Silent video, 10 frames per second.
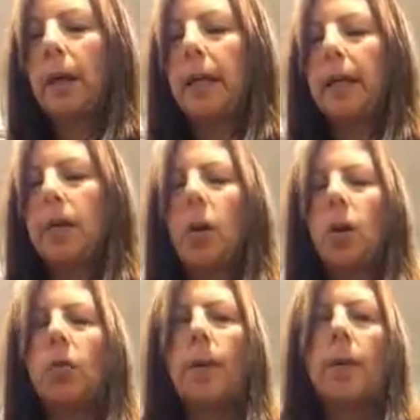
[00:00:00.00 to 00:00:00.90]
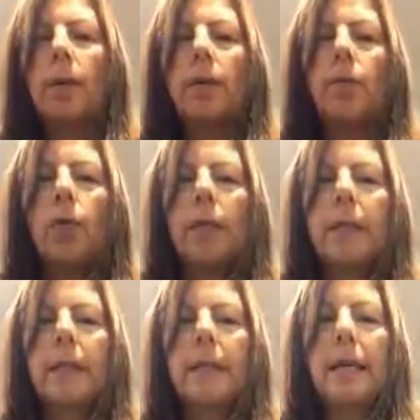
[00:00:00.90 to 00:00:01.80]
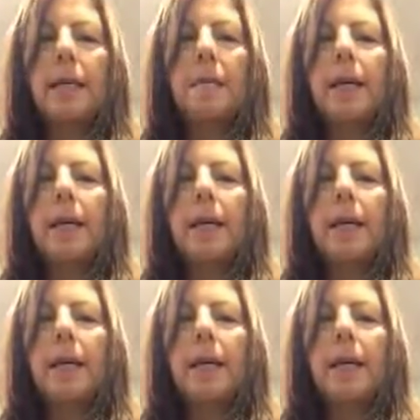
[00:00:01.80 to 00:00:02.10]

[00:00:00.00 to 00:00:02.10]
and it's all right there for me, see?